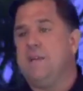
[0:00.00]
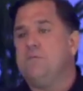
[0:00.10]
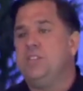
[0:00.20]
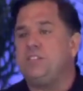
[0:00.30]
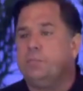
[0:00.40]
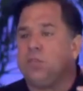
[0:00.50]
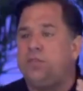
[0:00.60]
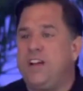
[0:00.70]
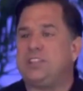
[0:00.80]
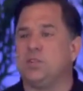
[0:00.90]
This
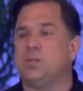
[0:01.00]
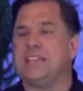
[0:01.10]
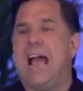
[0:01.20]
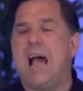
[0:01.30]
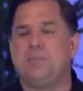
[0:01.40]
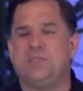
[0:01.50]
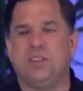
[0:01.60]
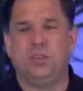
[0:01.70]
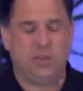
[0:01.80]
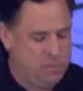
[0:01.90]
professor was
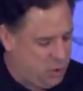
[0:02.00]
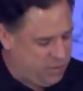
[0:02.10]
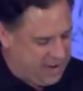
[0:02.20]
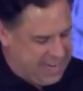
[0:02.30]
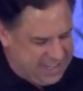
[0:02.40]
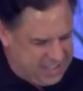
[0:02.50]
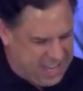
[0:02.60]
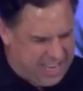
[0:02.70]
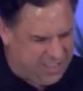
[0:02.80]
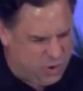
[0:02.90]
absolutely mortified. He has the
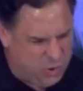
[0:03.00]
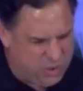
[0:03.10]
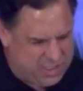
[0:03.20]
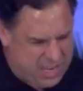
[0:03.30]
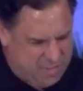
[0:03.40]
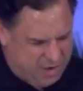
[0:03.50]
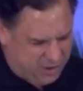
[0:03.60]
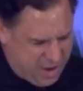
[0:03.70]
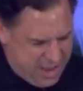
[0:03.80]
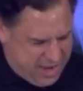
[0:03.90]
kind of the coolest name
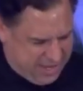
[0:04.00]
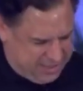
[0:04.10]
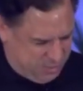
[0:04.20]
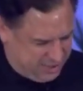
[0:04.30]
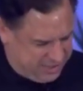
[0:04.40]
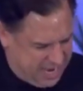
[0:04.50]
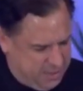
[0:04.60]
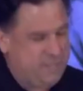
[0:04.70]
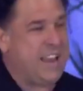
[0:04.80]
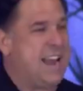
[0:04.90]
ever. His name was
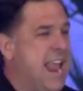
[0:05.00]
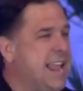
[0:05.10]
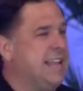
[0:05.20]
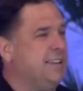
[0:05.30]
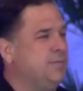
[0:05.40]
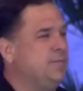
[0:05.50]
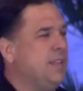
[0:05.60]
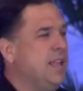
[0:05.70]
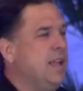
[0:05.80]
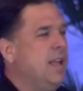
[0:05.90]
Sam Van Aken.
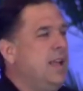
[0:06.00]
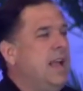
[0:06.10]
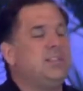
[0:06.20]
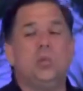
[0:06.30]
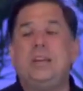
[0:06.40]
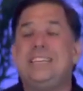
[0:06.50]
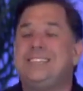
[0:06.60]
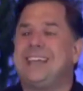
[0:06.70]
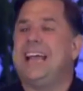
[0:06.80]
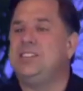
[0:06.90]
And so what he
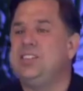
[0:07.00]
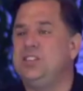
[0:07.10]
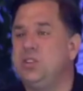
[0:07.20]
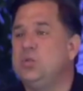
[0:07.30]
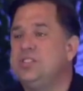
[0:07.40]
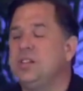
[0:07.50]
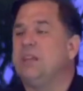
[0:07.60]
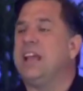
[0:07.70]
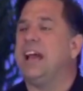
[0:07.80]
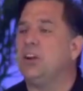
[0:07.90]
decided to do was
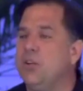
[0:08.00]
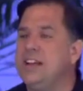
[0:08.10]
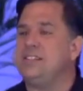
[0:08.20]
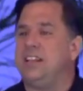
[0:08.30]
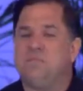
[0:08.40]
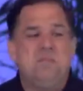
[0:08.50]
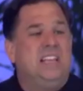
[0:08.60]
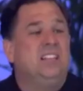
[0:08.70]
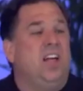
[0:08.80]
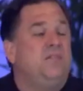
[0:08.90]
something kind of crazy.
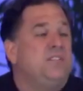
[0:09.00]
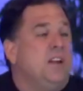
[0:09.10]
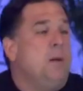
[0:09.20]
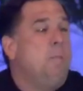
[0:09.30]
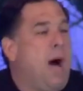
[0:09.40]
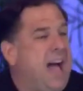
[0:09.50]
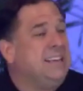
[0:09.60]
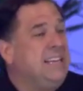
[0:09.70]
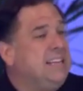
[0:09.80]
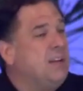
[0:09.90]
He loved
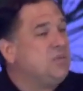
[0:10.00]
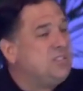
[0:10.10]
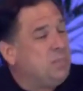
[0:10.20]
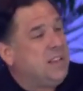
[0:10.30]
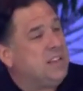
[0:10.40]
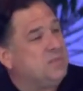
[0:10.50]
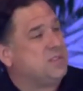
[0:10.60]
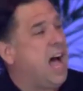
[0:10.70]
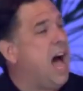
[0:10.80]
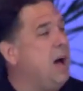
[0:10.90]
botany. That was something that
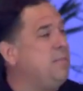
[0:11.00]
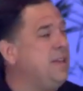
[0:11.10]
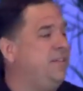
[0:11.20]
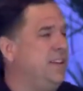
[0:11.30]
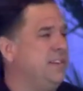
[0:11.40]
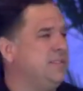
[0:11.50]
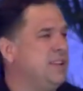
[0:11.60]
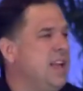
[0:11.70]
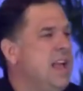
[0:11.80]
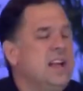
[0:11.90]
was a hobby of his.
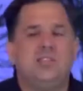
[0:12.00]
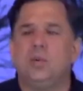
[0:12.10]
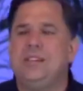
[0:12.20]
And so he